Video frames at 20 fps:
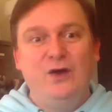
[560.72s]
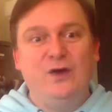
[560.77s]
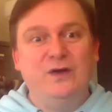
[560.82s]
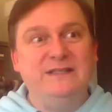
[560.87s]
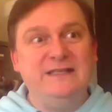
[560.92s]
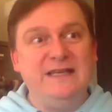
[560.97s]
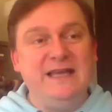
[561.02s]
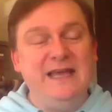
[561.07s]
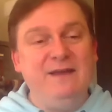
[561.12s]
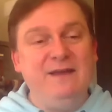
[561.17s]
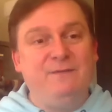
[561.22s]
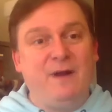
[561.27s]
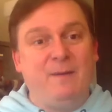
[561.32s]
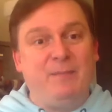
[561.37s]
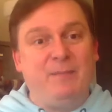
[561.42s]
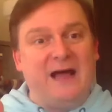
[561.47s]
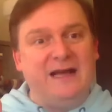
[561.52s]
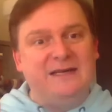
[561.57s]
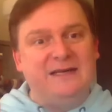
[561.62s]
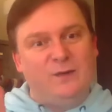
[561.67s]
because even,
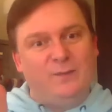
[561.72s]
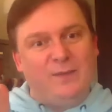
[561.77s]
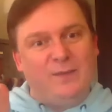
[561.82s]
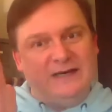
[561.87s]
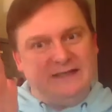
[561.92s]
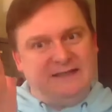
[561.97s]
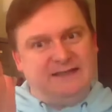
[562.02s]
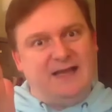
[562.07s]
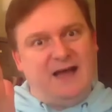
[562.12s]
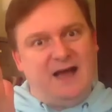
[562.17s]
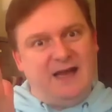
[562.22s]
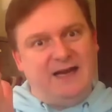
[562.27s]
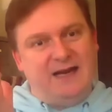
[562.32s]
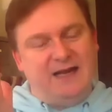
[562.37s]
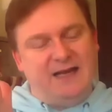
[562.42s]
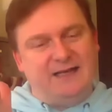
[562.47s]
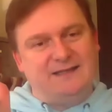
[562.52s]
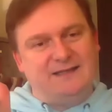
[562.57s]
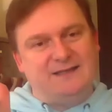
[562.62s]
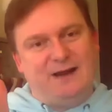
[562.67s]
but I do it by
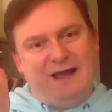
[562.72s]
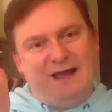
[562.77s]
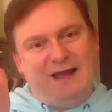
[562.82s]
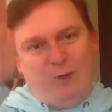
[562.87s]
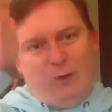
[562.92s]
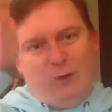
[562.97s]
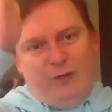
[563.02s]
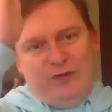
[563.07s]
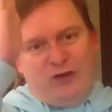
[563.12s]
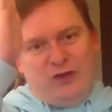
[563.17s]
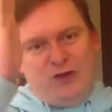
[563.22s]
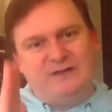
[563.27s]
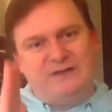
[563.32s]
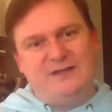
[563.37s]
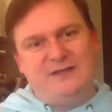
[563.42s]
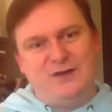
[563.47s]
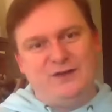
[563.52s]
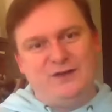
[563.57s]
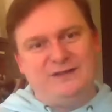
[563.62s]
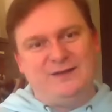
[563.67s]
designer. So I'll have all the Juicy
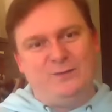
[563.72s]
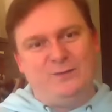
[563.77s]
Juice